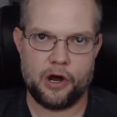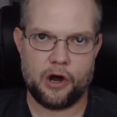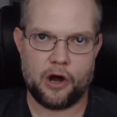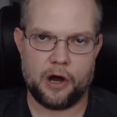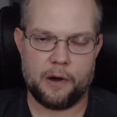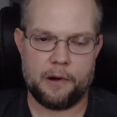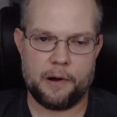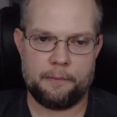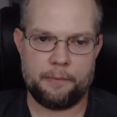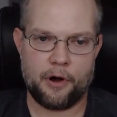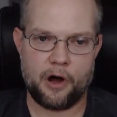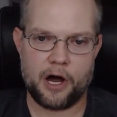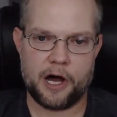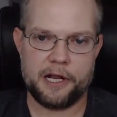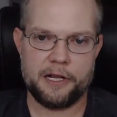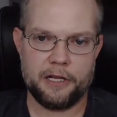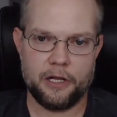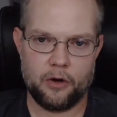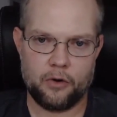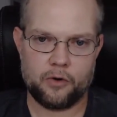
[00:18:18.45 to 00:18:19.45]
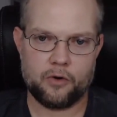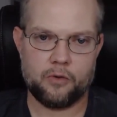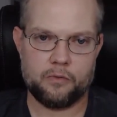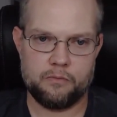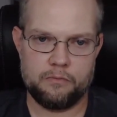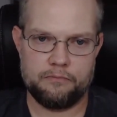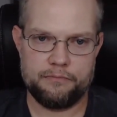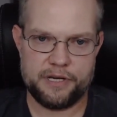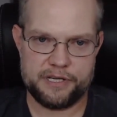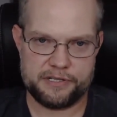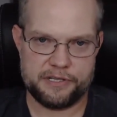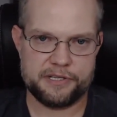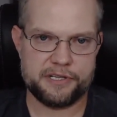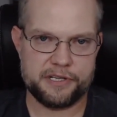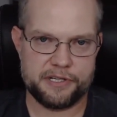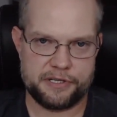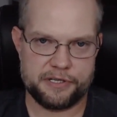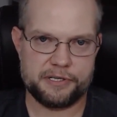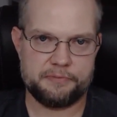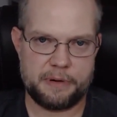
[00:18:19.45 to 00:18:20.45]
upon local
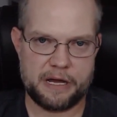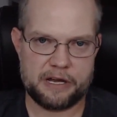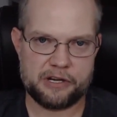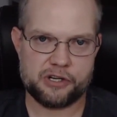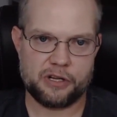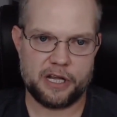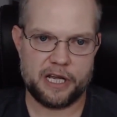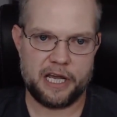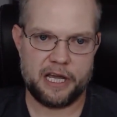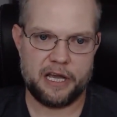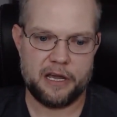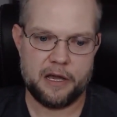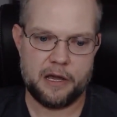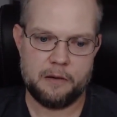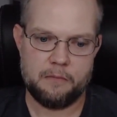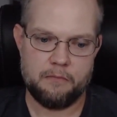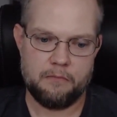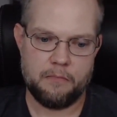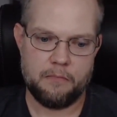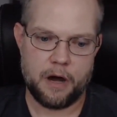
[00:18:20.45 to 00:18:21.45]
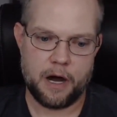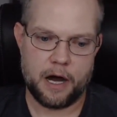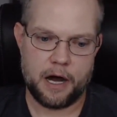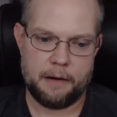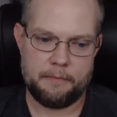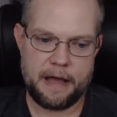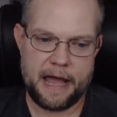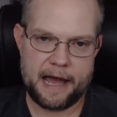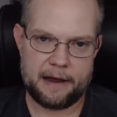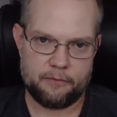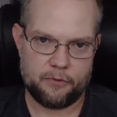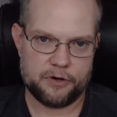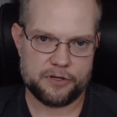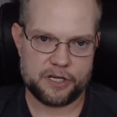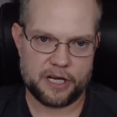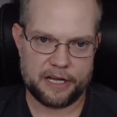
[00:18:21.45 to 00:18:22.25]
businesses, especially AdWords.